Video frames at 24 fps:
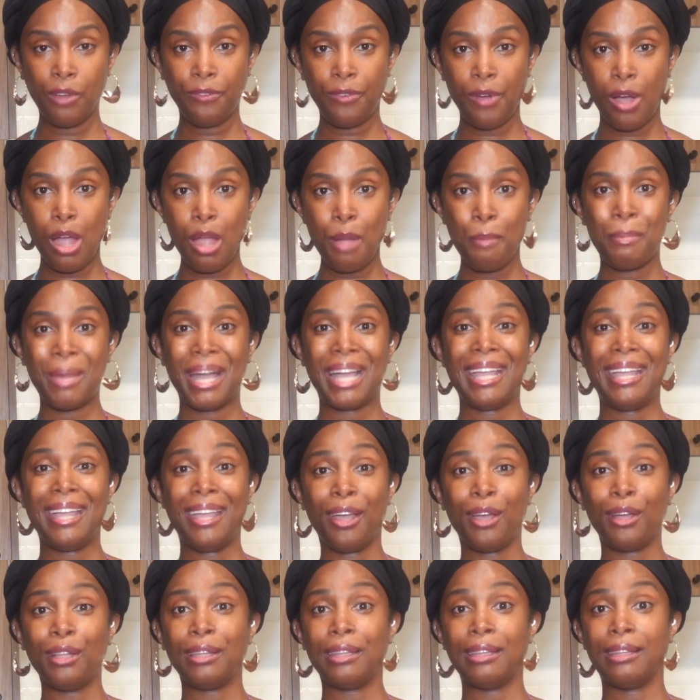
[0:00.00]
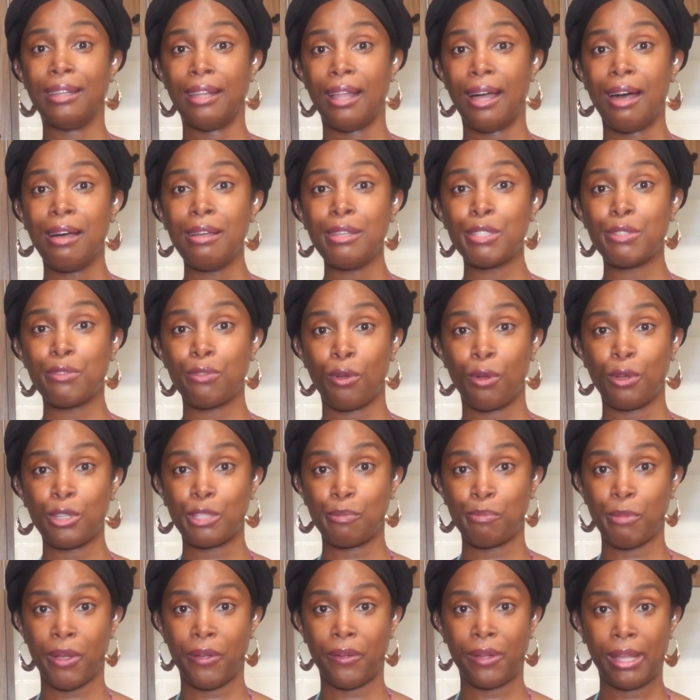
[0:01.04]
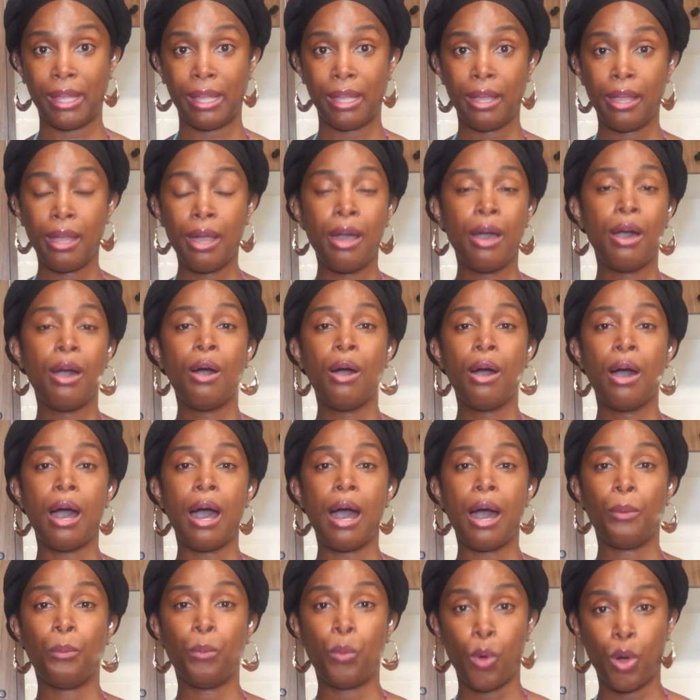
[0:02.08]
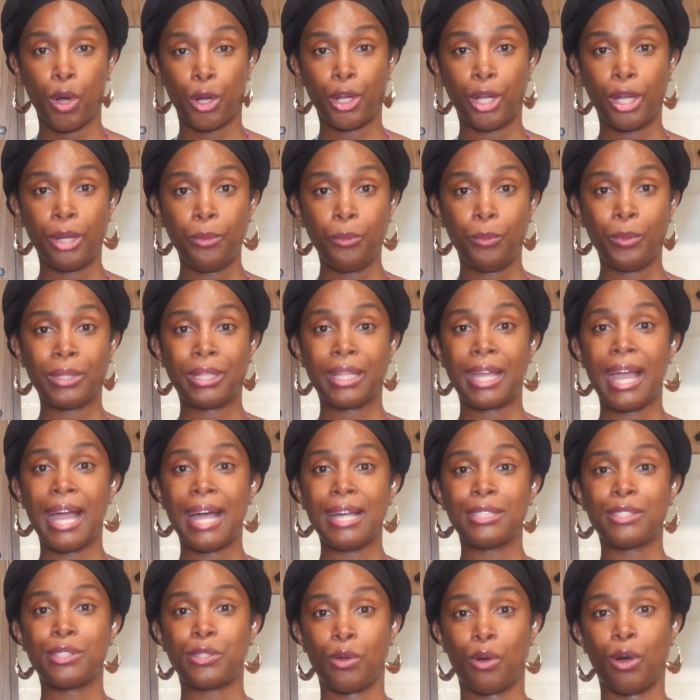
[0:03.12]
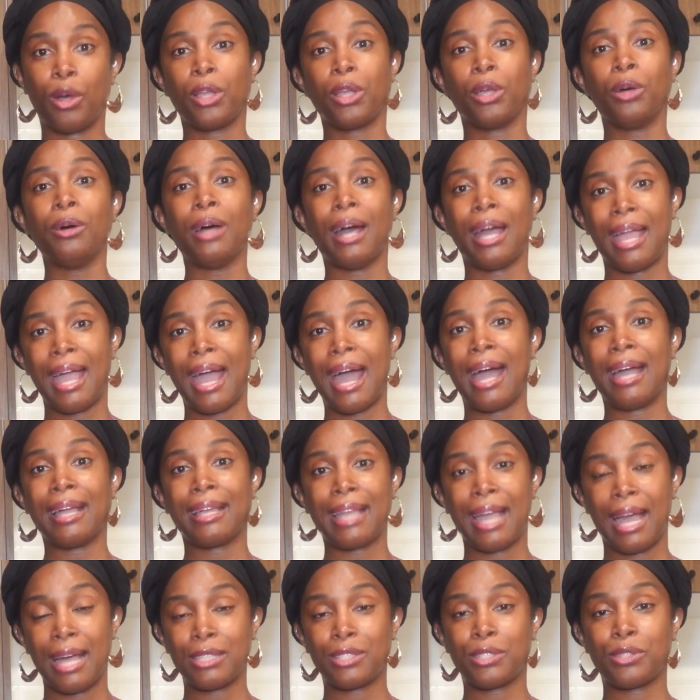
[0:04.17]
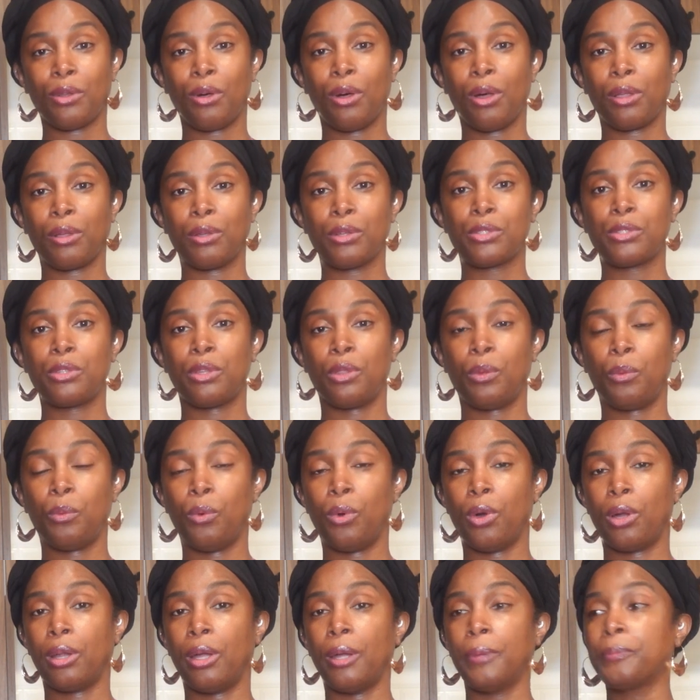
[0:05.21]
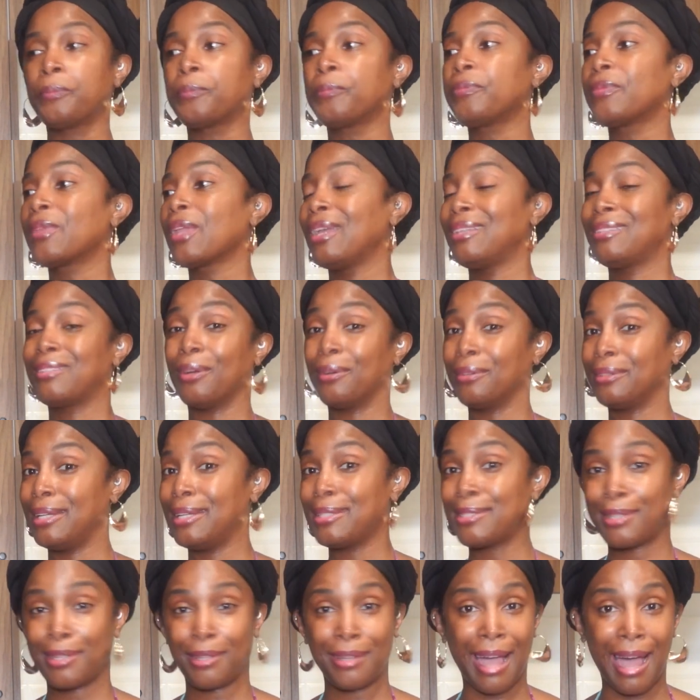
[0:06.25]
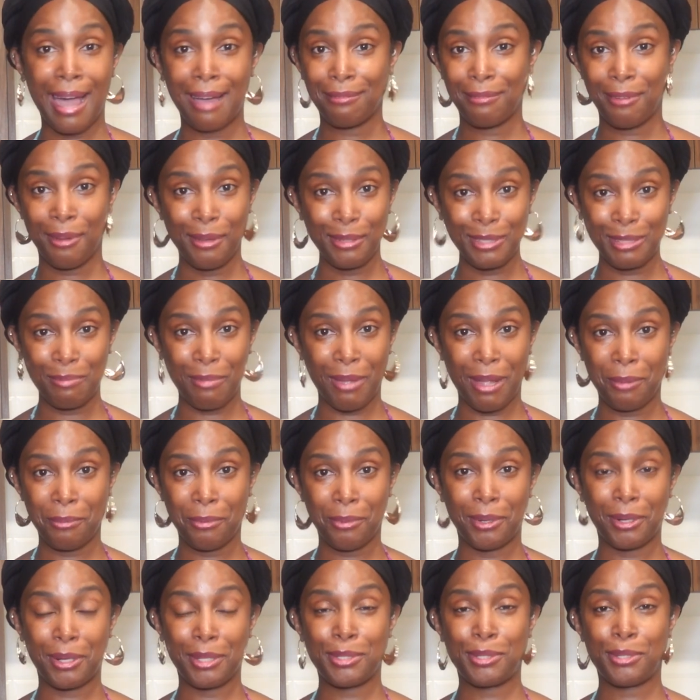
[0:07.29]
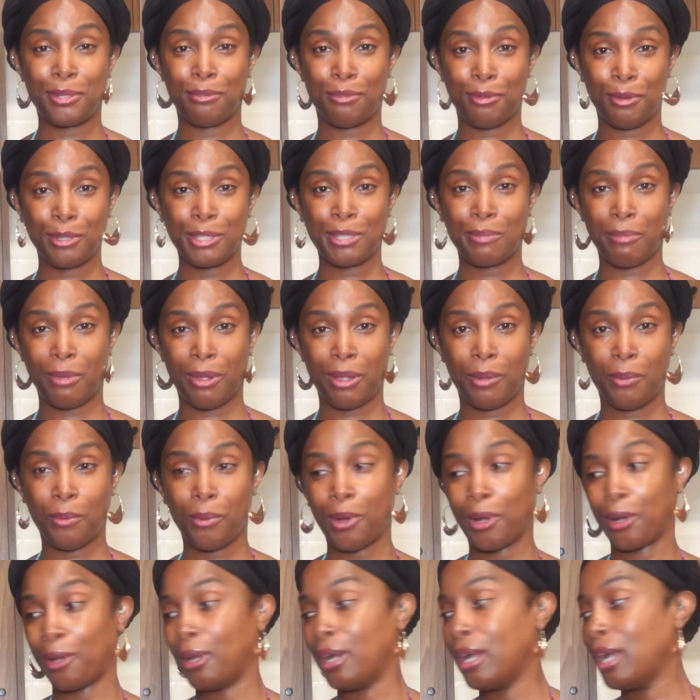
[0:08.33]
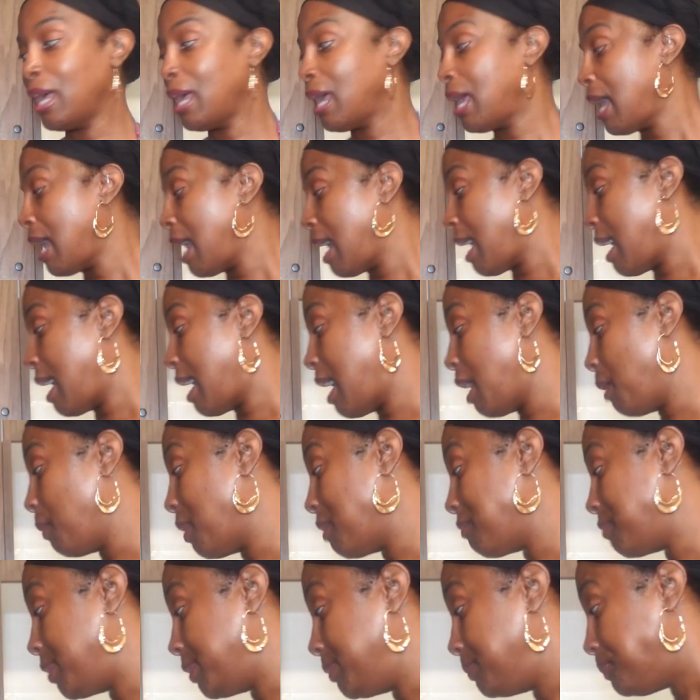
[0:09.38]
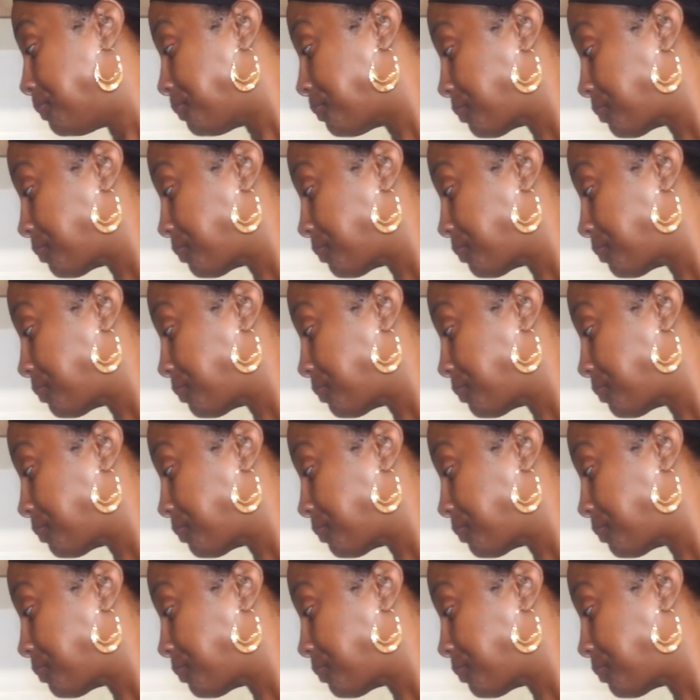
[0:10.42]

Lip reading: far my hair loves rosemary water with castor oil. I add castor oil to the water. Don't need to add rosemary water to rosemary water. However,